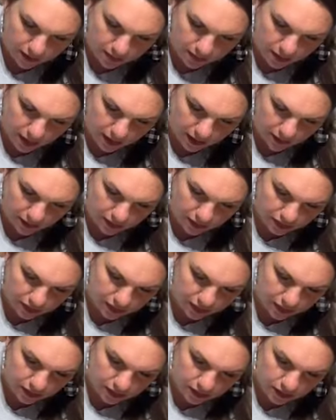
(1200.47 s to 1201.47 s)
for the
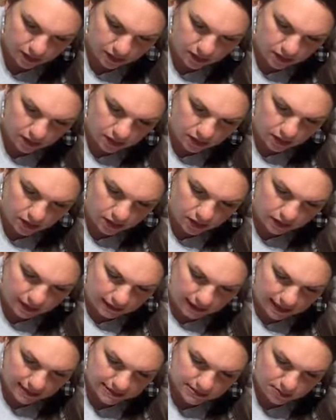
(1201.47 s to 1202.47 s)
month.
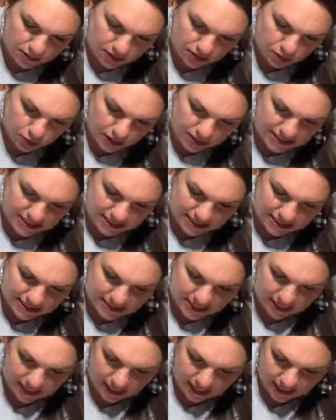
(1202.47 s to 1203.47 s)
Last month we did
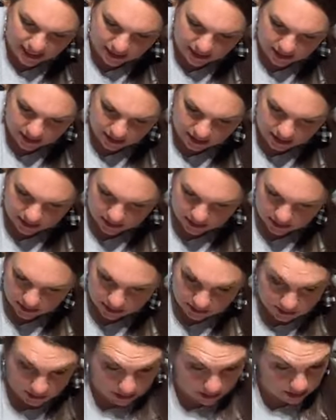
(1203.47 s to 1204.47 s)
10.
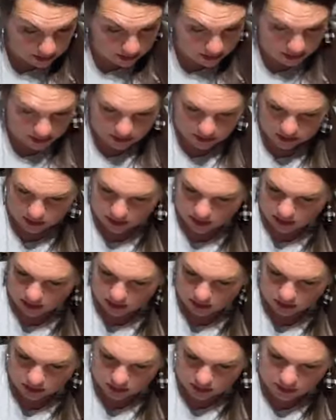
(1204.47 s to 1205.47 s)
I
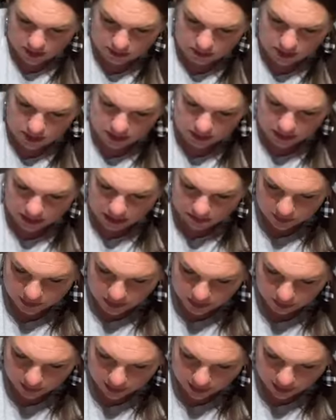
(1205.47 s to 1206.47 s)
don't know that I'm going to beat
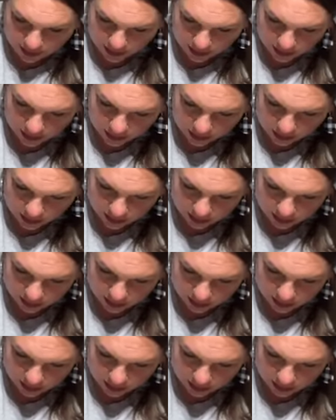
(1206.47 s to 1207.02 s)
that record,